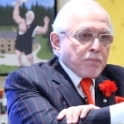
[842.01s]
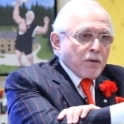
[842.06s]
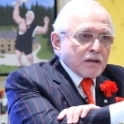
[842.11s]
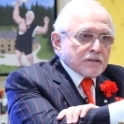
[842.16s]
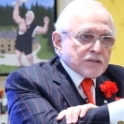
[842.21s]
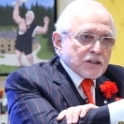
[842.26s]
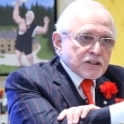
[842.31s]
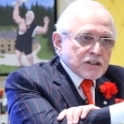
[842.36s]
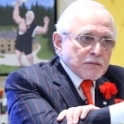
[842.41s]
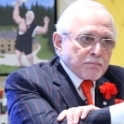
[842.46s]

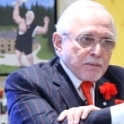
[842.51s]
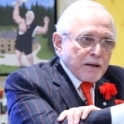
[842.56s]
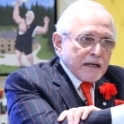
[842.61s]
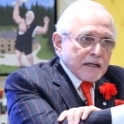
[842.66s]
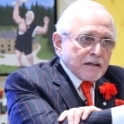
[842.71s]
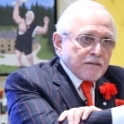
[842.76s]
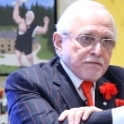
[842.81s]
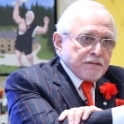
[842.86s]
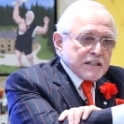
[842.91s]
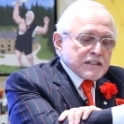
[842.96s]

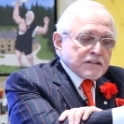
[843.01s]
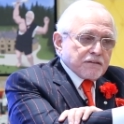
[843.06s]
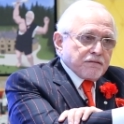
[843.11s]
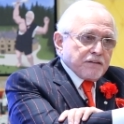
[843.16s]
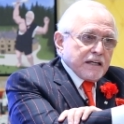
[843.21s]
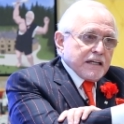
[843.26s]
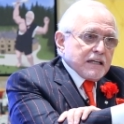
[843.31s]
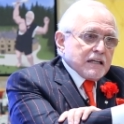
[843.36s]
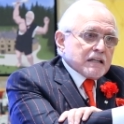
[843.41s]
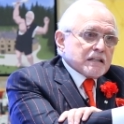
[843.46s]
participated
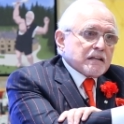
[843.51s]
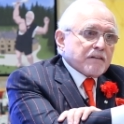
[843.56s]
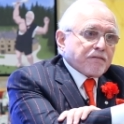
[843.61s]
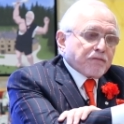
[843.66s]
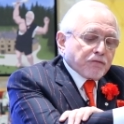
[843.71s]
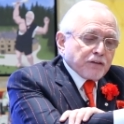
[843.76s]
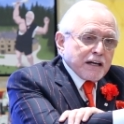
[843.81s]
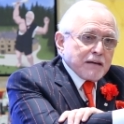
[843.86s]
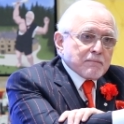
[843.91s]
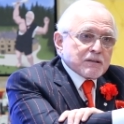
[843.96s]
vis-a-vis the
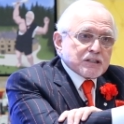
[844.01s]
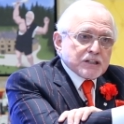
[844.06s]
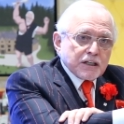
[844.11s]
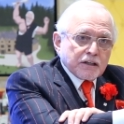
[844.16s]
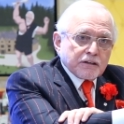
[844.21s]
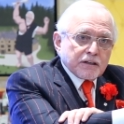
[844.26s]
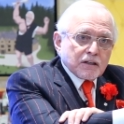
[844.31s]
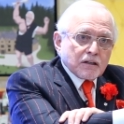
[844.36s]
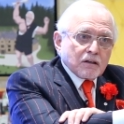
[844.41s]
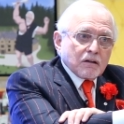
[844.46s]
free
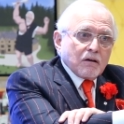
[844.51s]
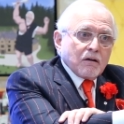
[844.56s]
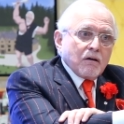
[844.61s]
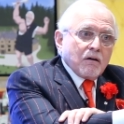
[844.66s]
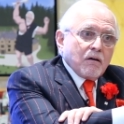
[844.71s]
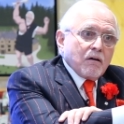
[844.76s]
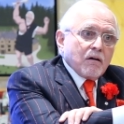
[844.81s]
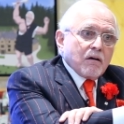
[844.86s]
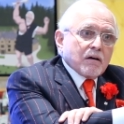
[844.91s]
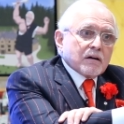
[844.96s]
material
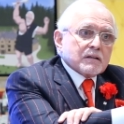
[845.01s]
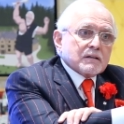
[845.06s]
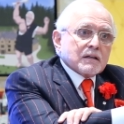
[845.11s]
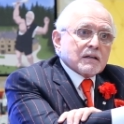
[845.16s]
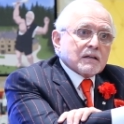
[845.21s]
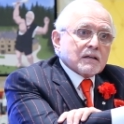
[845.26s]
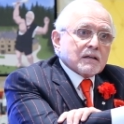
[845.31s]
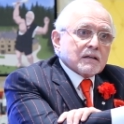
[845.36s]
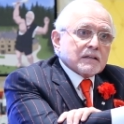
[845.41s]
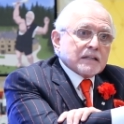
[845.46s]

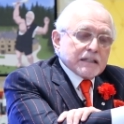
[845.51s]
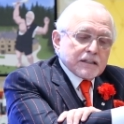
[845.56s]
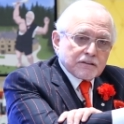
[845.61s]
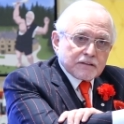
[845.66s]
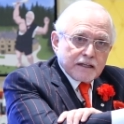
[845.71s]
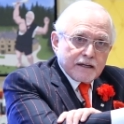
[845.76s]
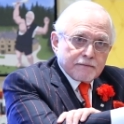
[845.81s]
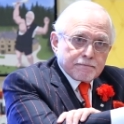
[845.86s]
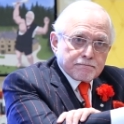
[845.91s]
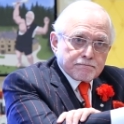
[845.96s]
on the
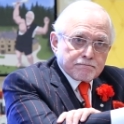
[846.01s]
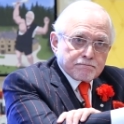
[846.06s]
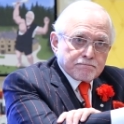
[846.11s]
internet.